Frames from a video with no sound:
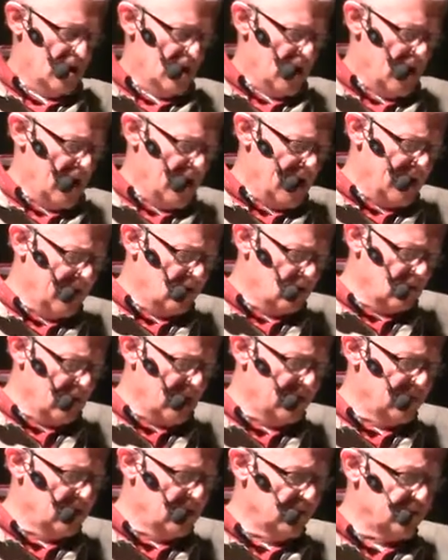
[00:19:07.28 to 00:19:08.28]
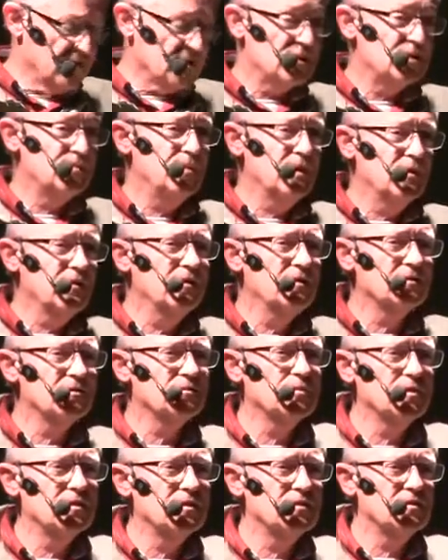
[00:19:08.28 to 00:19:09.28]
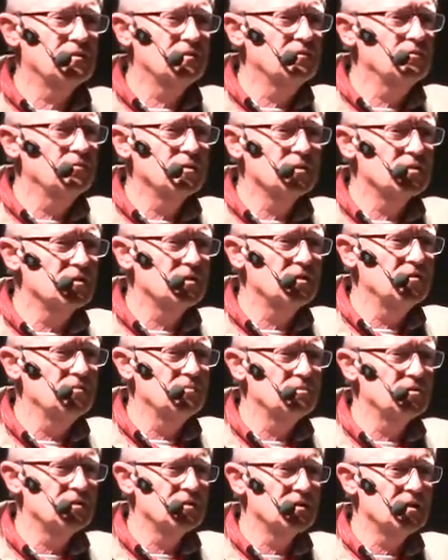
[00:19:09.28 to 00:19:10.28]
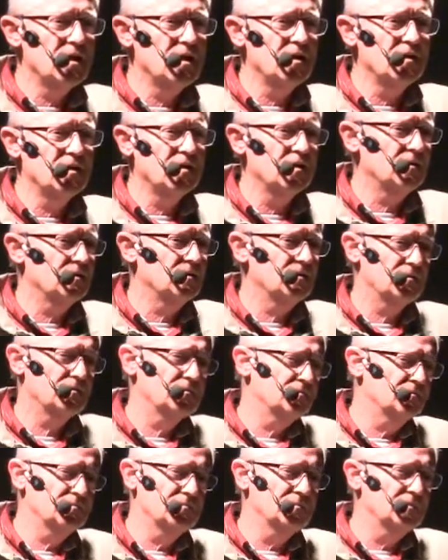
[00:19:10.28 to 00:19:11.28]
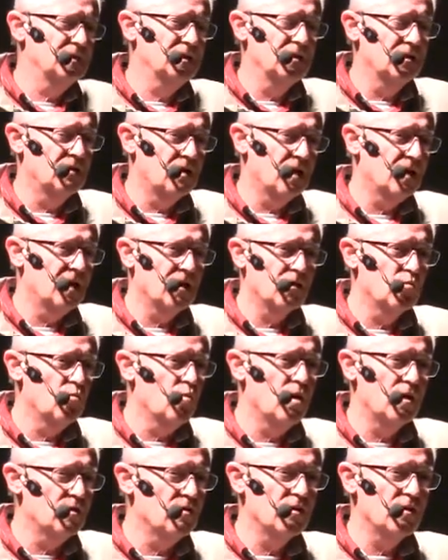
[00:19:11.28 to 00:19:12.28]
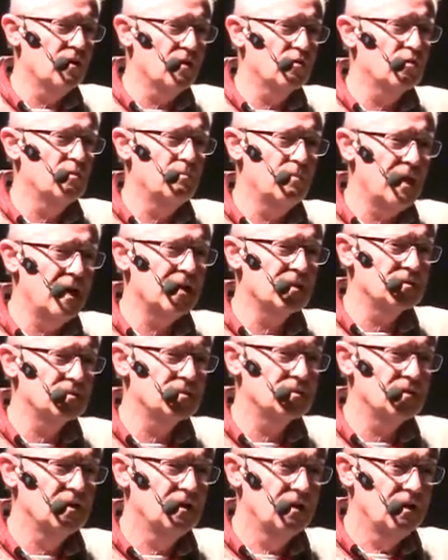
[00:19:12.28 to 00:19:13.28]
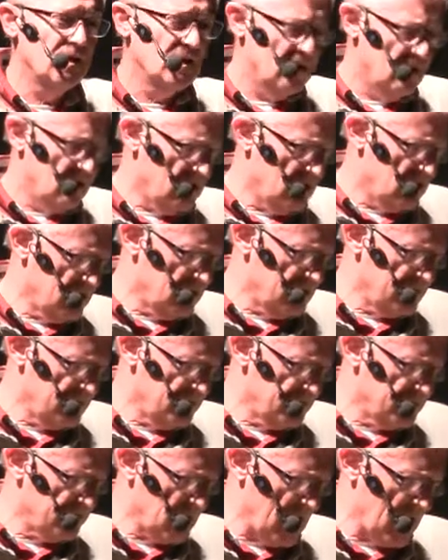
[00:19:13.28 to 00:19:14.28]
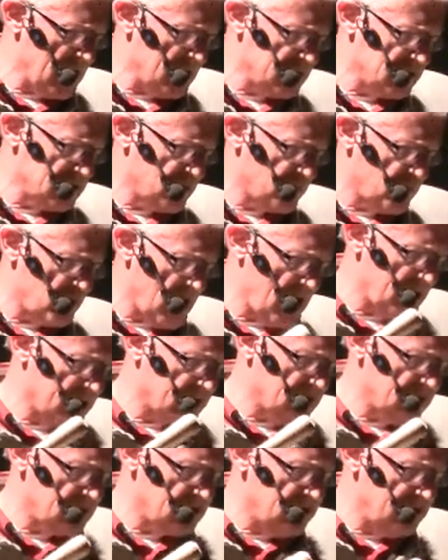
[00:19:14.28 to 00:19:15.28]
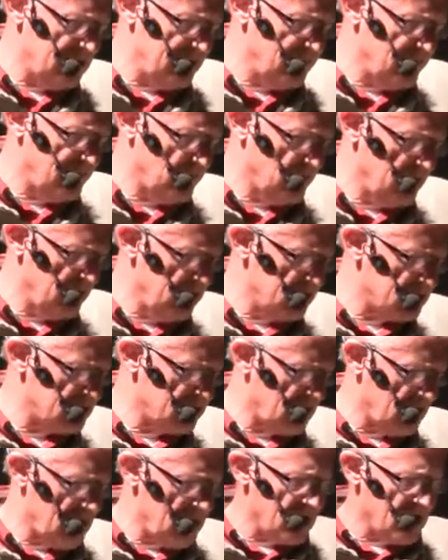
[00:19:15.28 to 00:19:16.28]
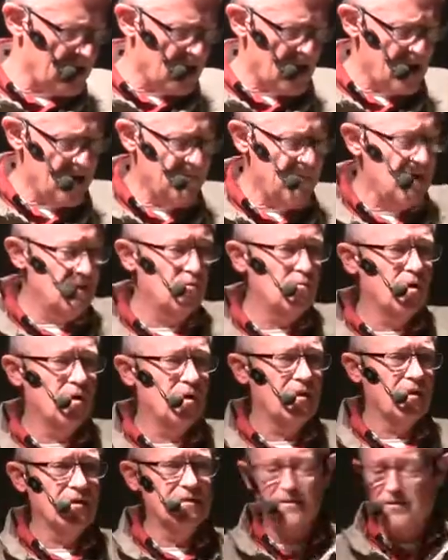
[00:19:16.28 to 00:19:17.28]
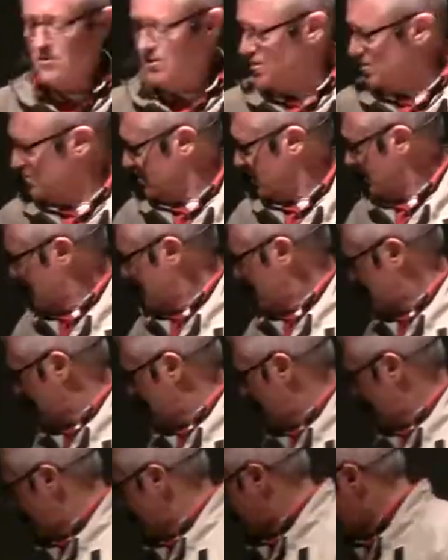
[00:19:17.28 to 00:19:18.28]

I don't have enough experience with, with skews to say that, you know, I like one or the other best. Um, as a practice, the day before yesterday, I, I, made one of these at home, and